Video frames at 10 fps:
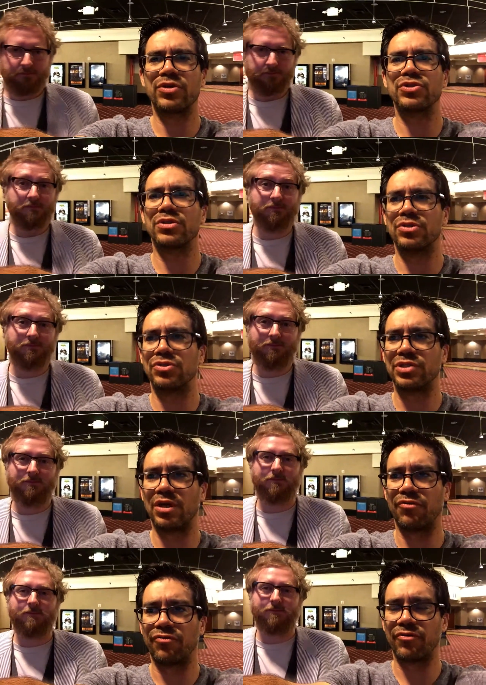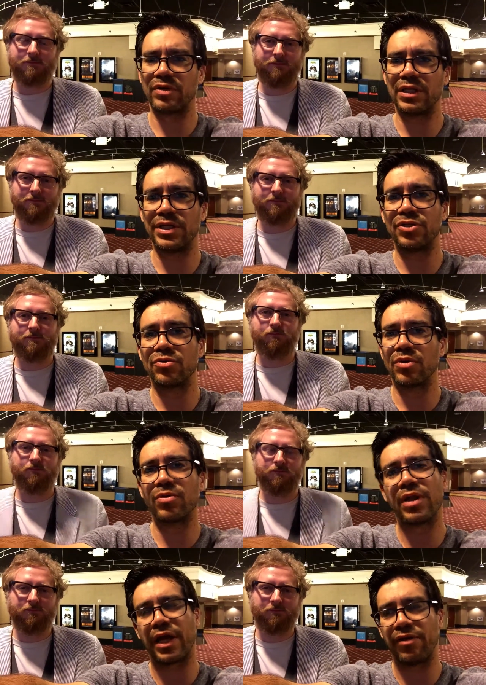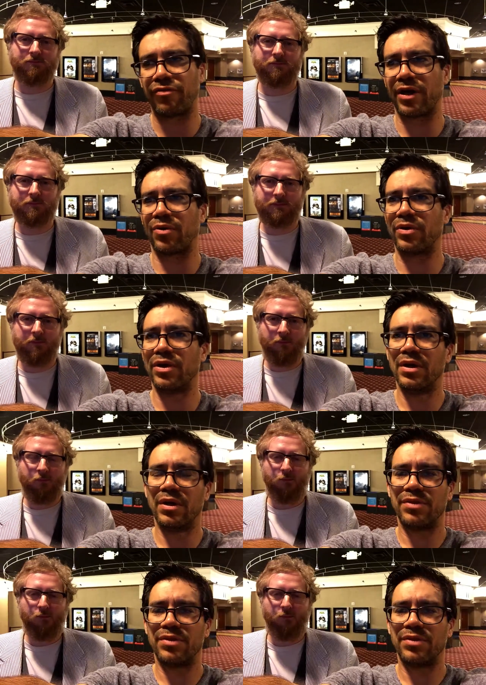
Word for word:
Speaker 1: focus on yourself, clean your own life out